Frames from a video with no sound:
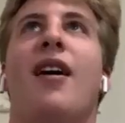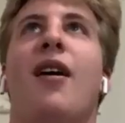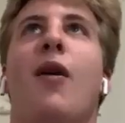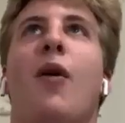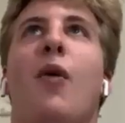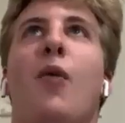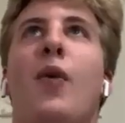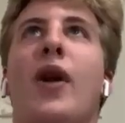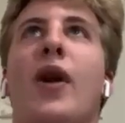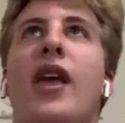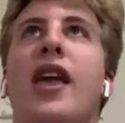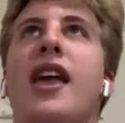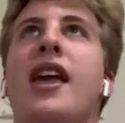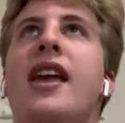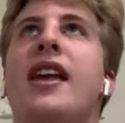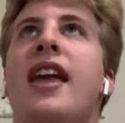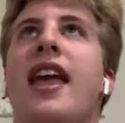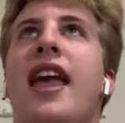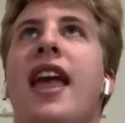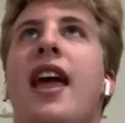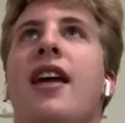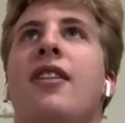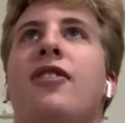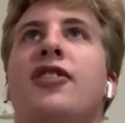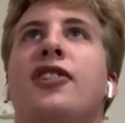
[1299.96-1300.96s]
we
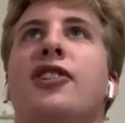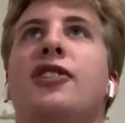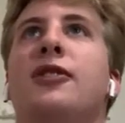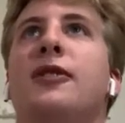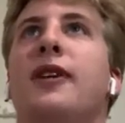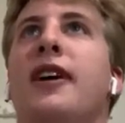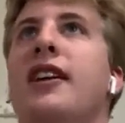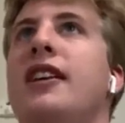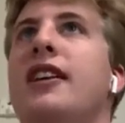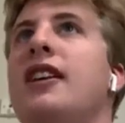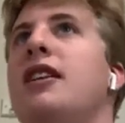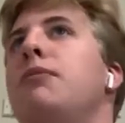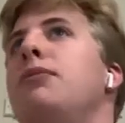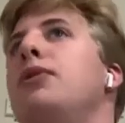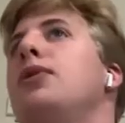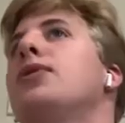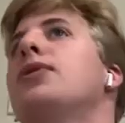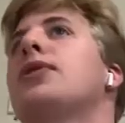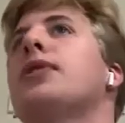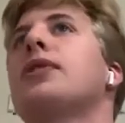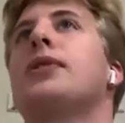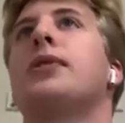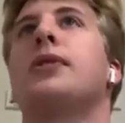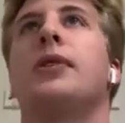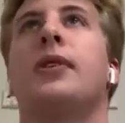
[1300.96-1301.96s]
can't do any
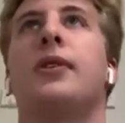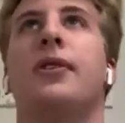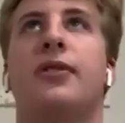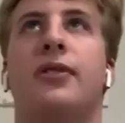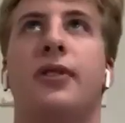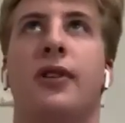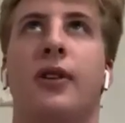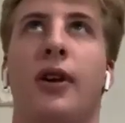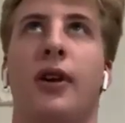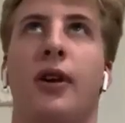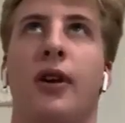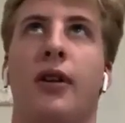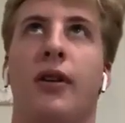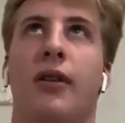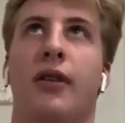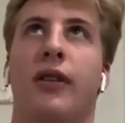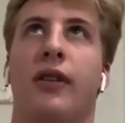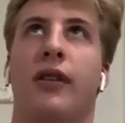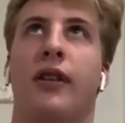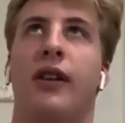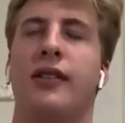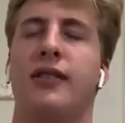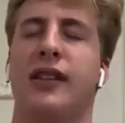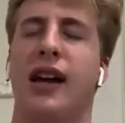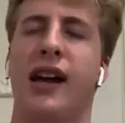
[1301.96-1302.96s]
musicals or
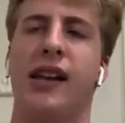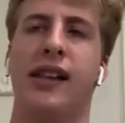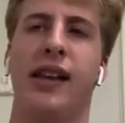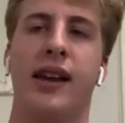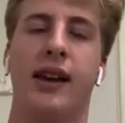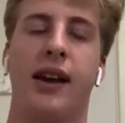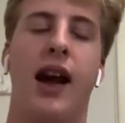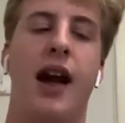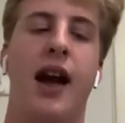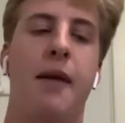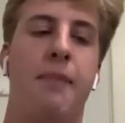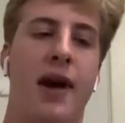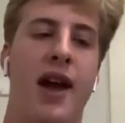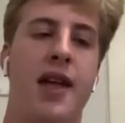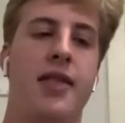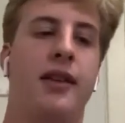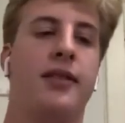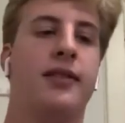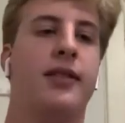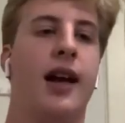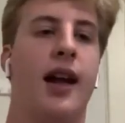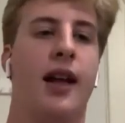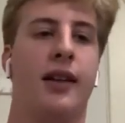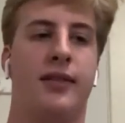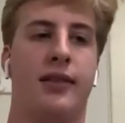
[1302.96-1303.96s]
because I like I paint the
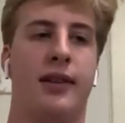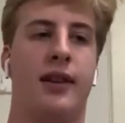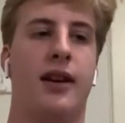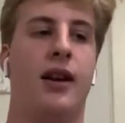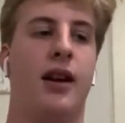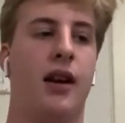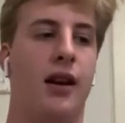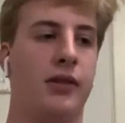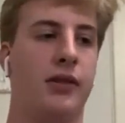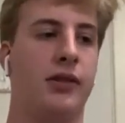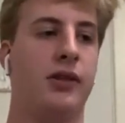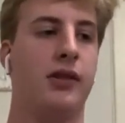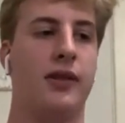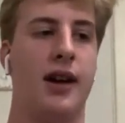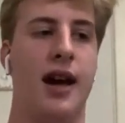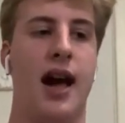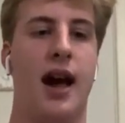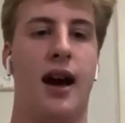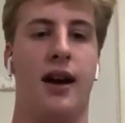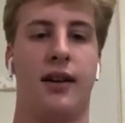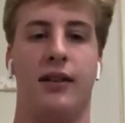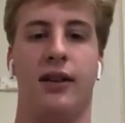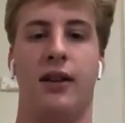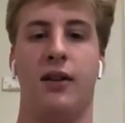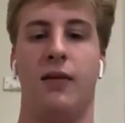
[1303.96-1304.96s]
sets and I also
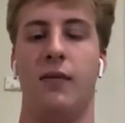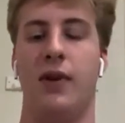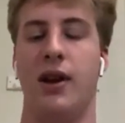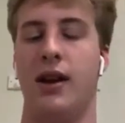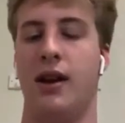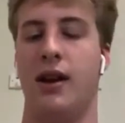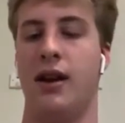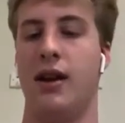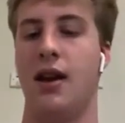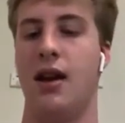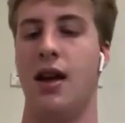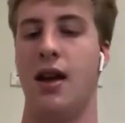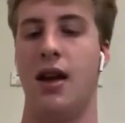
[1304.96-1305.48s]
act and we